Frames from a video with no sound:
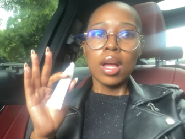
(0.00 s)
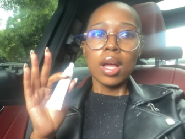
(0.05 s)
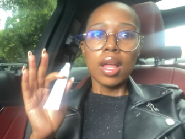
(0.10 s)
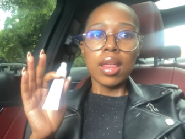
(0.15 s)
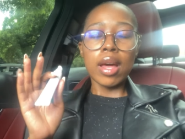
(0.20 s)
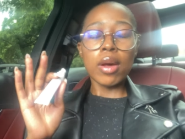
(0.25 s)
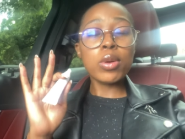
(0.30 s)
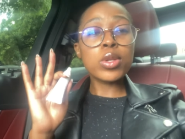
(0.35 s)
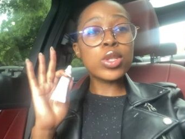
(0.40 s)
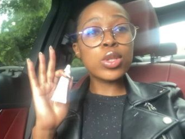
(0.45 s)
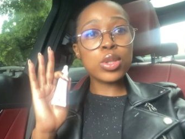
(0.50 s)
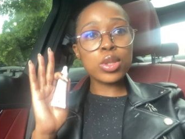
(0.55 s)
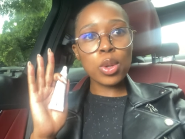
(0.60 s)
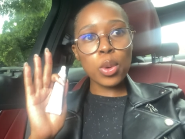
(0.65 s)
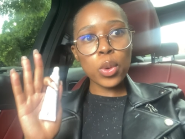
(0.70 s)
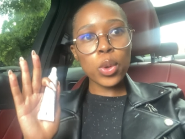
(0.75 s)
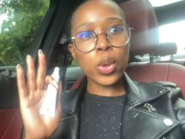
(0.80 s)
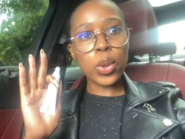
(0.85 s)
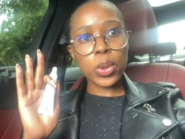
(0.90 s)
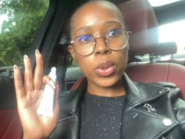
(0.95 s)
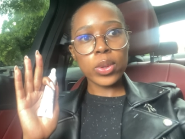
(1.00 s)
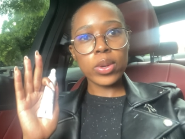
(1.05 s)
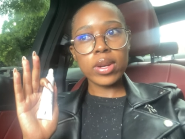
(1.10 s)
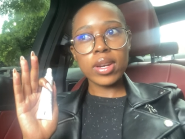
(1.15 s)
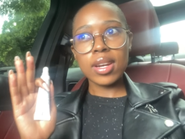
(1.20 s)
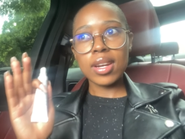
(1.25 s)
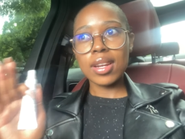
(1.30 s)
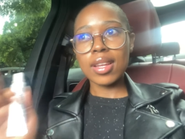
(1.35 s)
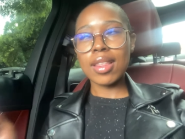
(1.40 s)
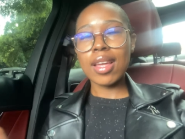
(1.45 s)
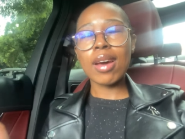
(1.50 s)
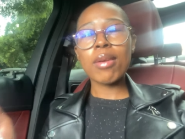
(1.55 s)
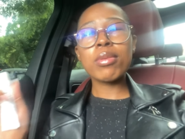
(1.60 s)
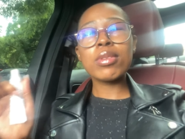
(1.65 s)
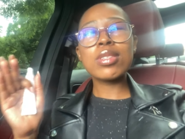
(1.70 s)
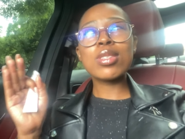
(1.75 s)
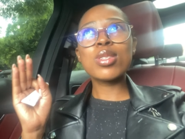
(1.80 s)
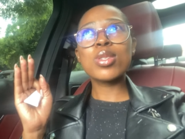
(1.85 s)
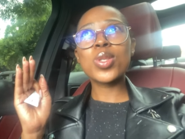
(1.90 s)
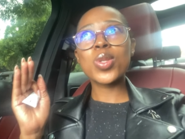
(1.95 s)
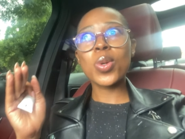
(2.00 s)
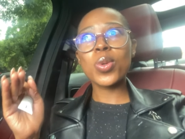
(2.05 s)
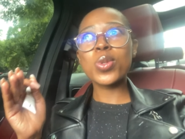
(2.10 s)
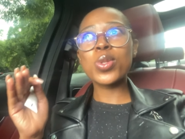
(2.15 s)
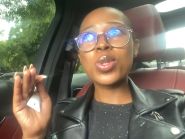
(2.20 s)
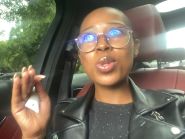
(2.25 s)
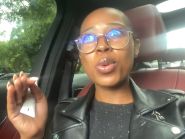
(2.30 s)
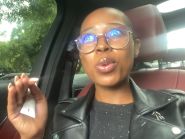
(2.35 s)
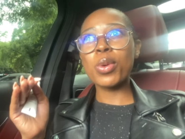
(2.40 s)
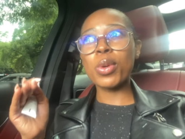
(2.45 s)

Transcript: That was so good. That was so